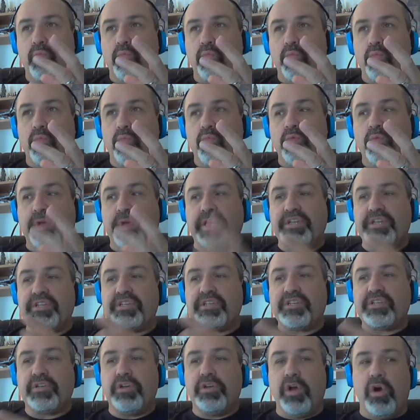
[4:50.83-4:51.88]
we
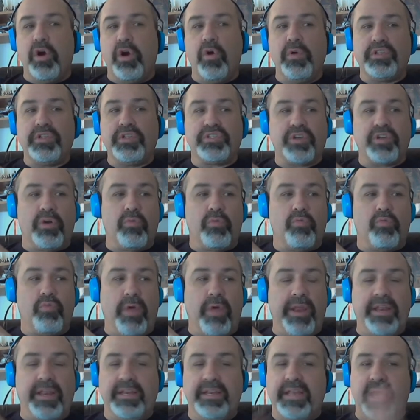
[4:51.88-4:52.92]
just go and start
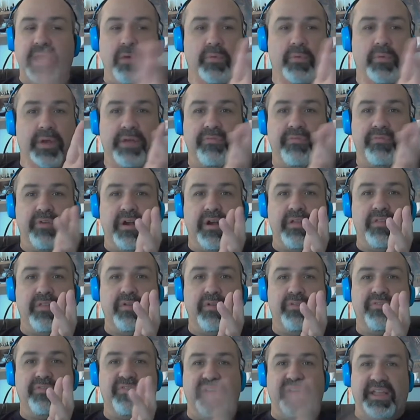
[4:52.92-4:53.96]
writing down whatever our
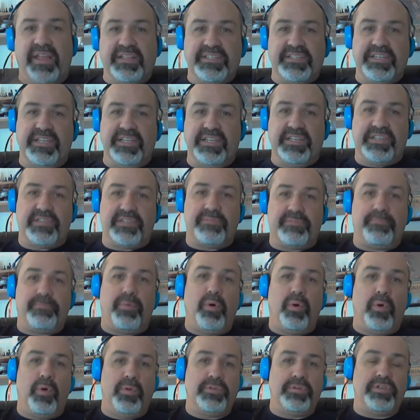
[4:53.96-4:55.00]
little fancies
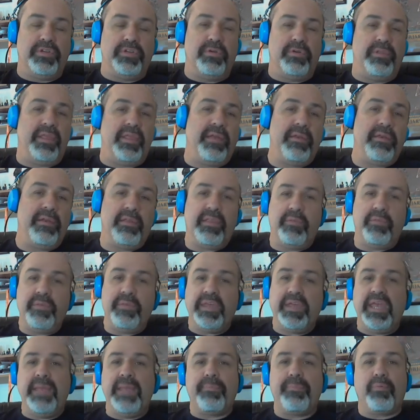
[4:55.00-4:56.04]
pull to. And then, then we
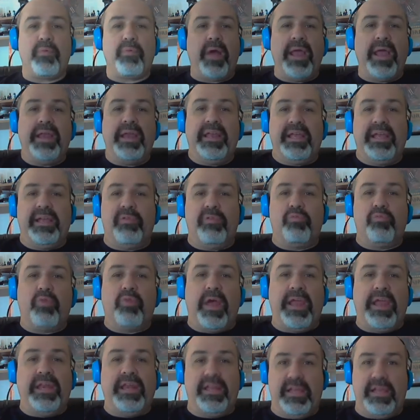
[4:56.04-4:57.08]
keep writing and
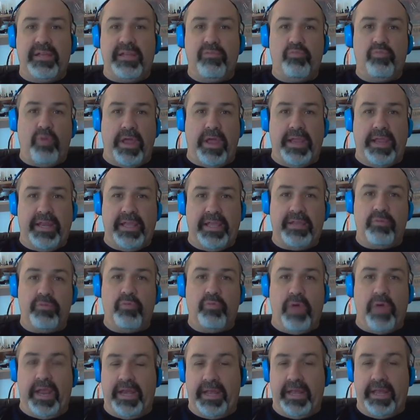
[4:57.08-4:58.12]
writing and writing and
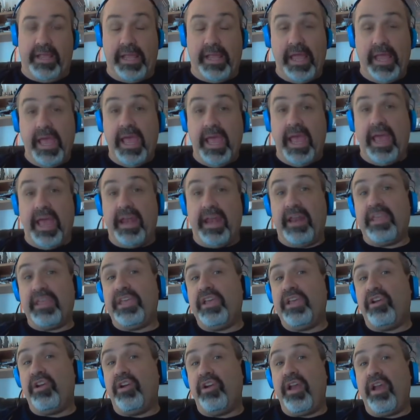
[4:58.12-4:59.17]
writing. And a
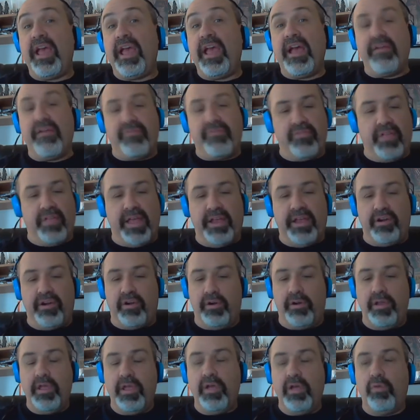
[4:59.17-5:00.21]
year and a half
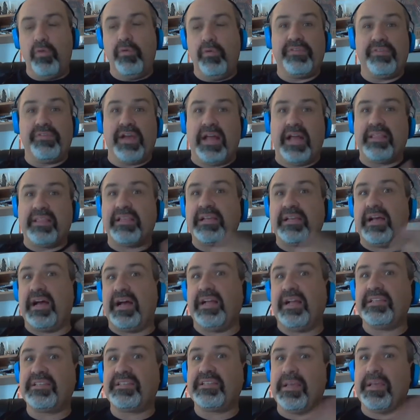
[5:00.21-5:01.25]
later, we've got the
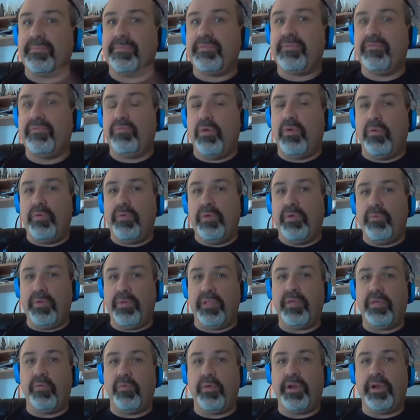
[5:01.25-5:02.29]
concept of what we
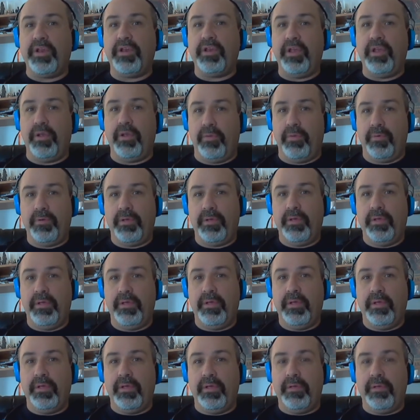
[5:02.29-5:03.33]
really want to do.
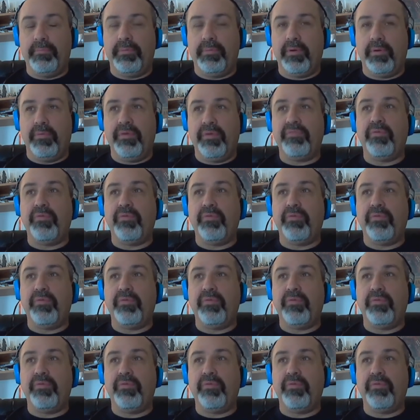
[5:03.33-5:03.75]
But we've